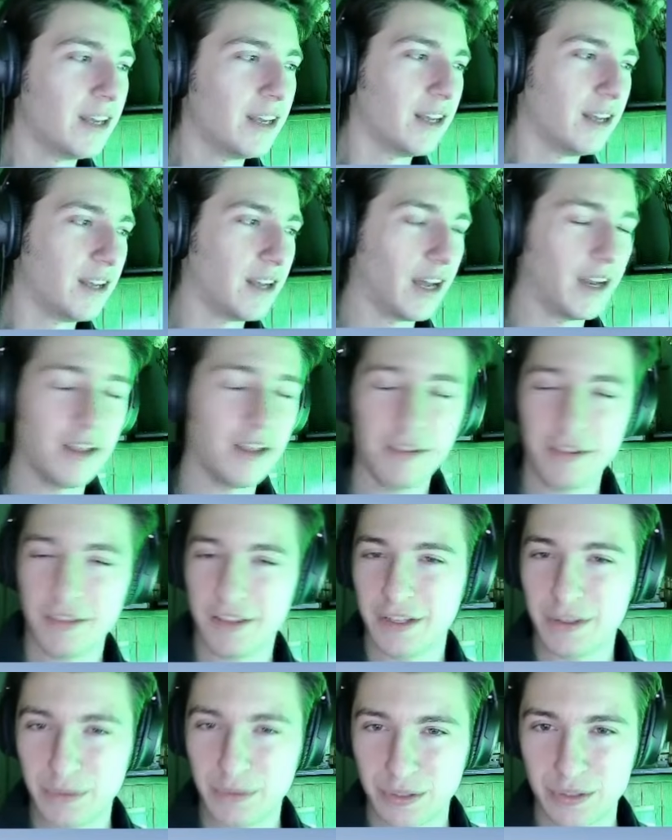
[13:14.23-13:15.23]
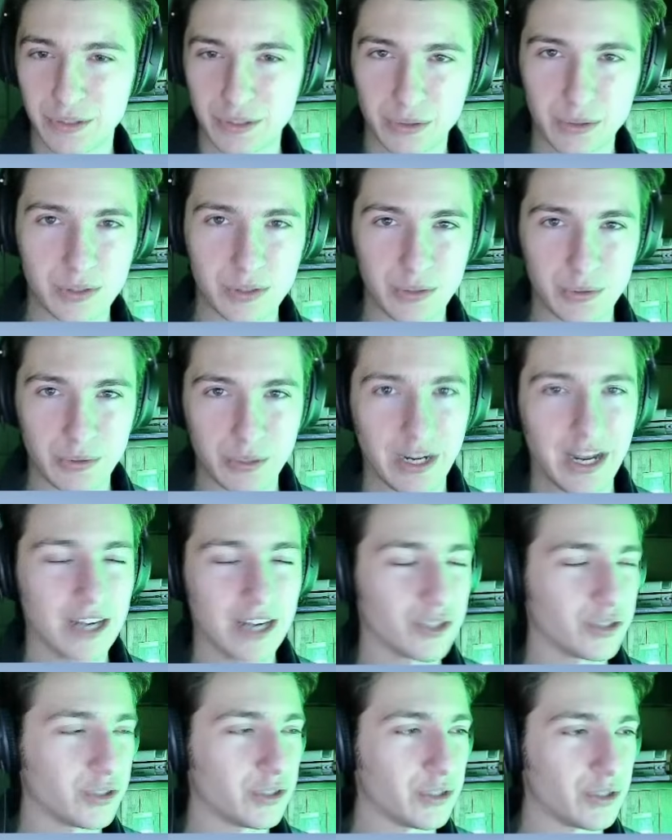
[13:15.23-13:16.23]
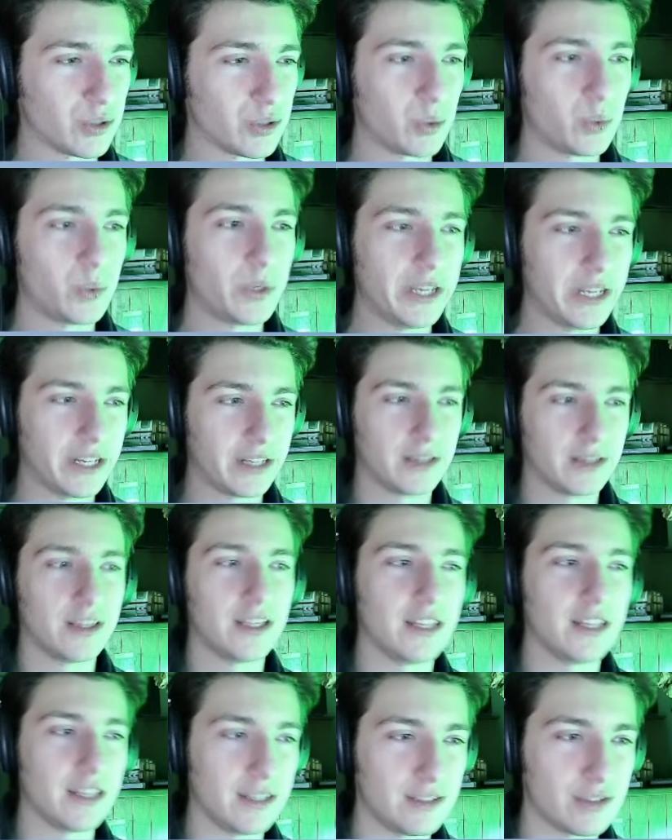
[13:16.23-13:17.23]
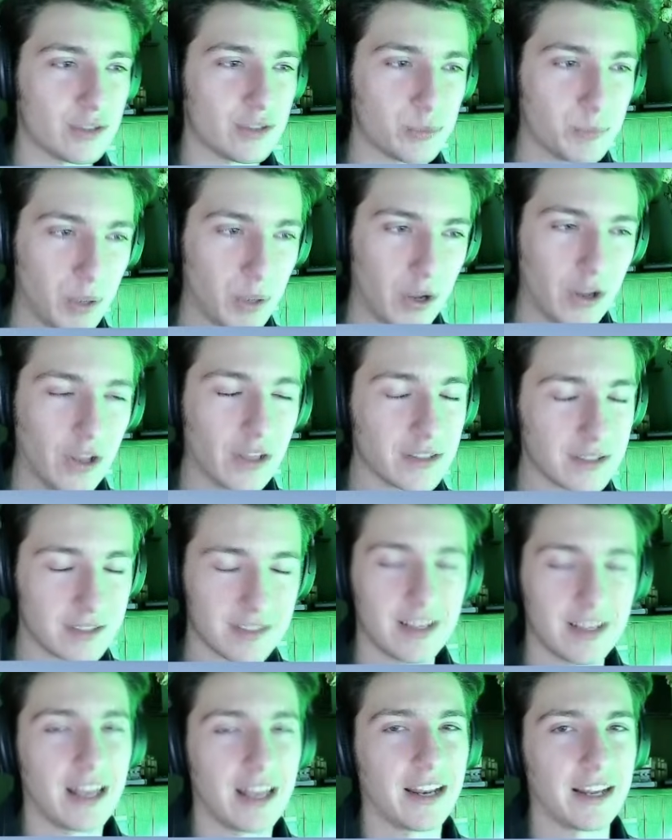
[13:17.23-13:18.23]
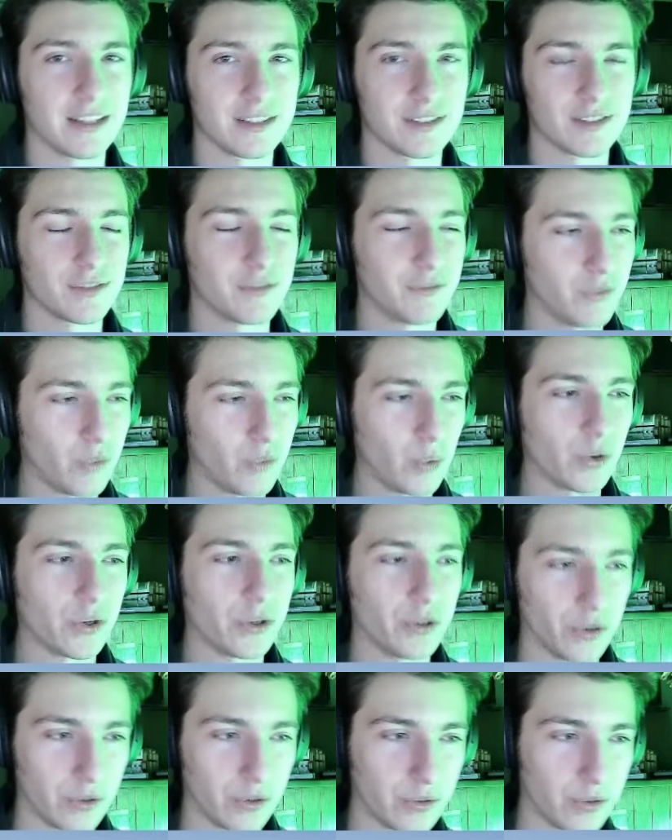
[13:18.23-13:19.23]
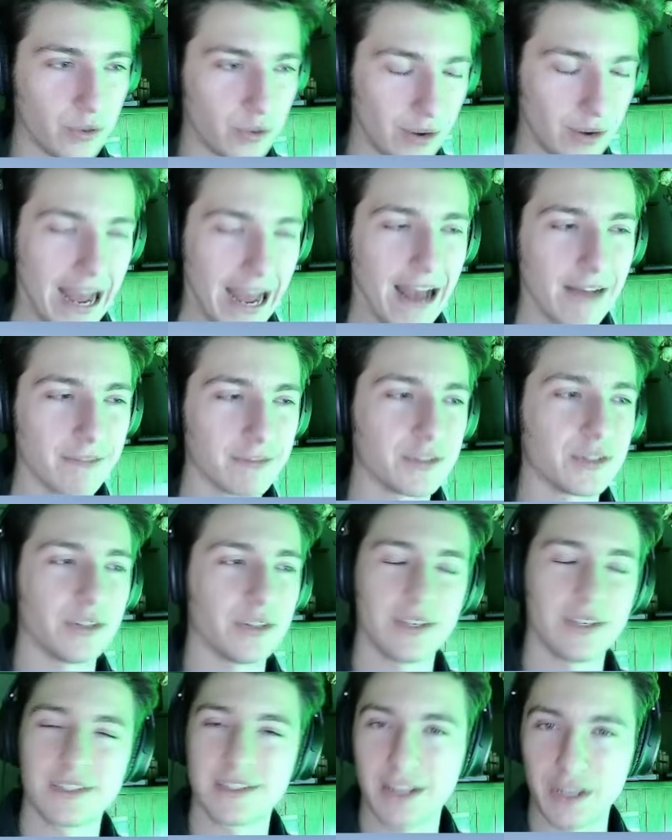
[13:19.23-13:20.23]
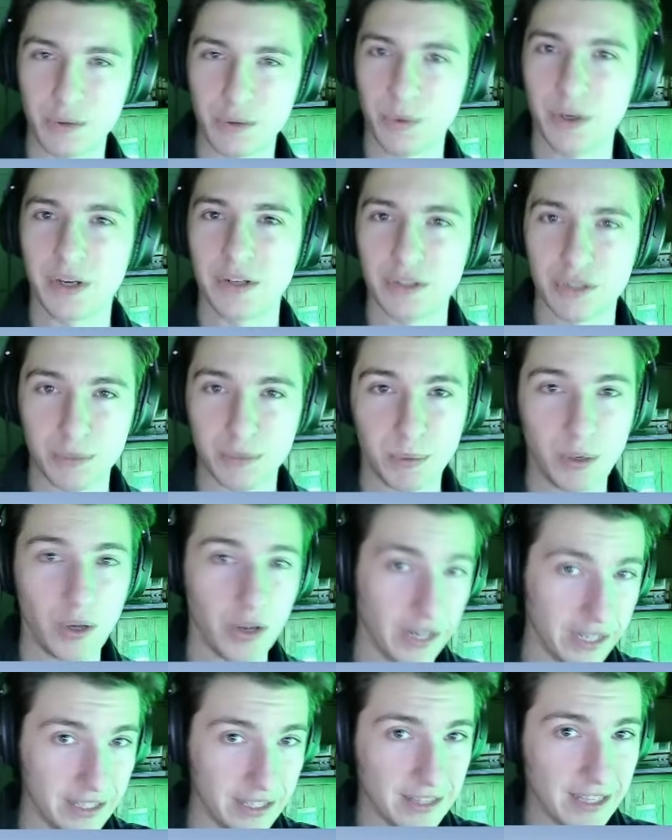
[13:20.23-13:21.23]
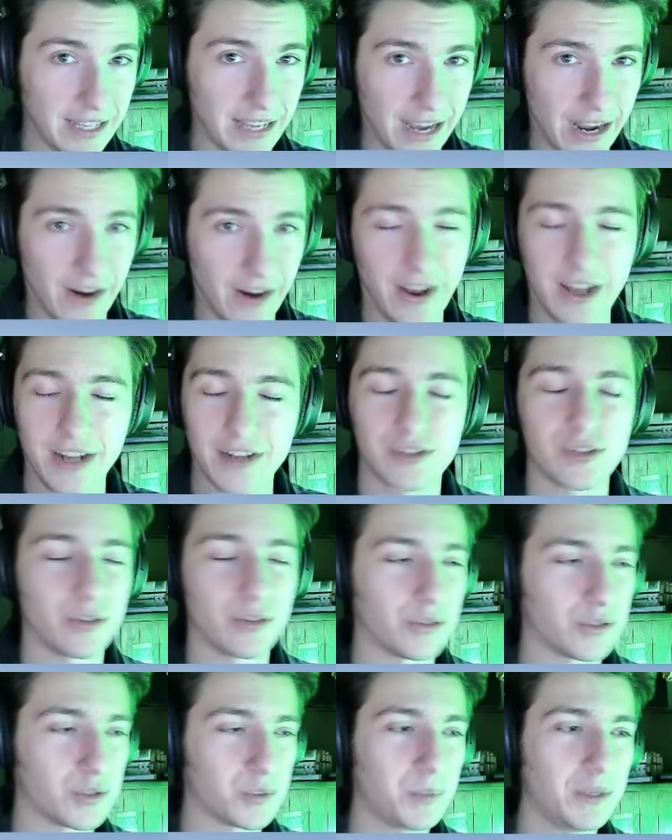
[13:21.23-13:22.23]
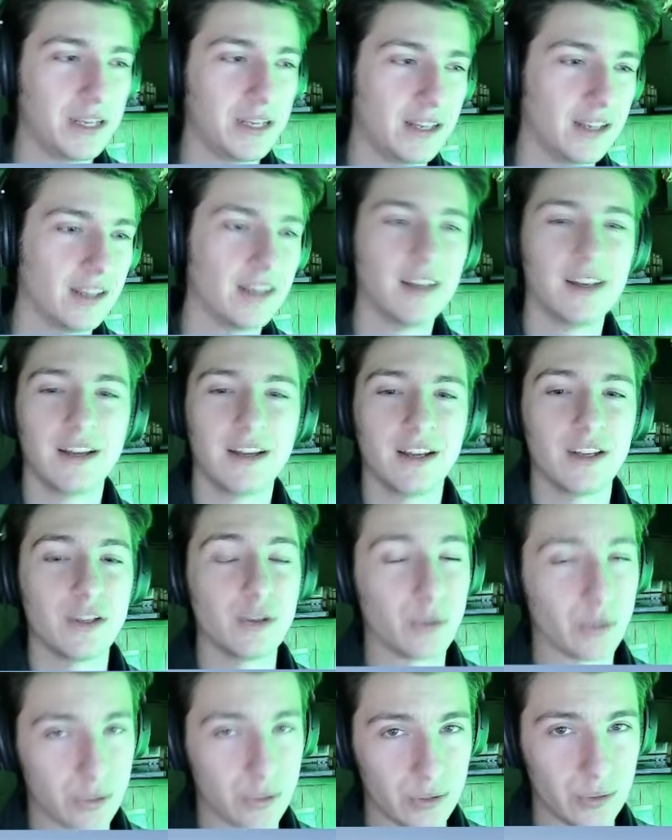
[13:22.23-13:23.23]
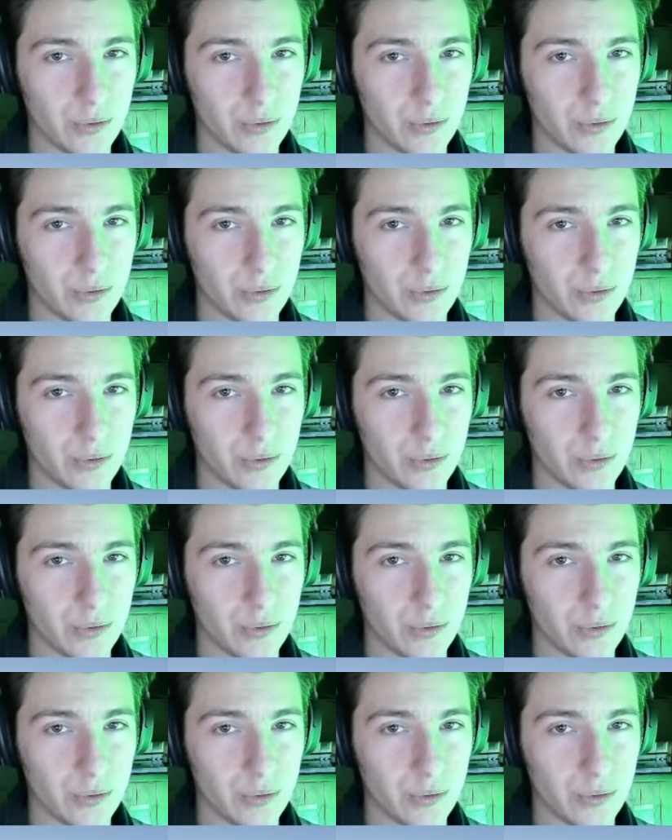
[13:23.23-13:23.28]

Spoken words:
Another thing you can do is you can actually tweak the spawn settings for your craft. So let's say you wanted to spawn in the air at a certain speed, you could do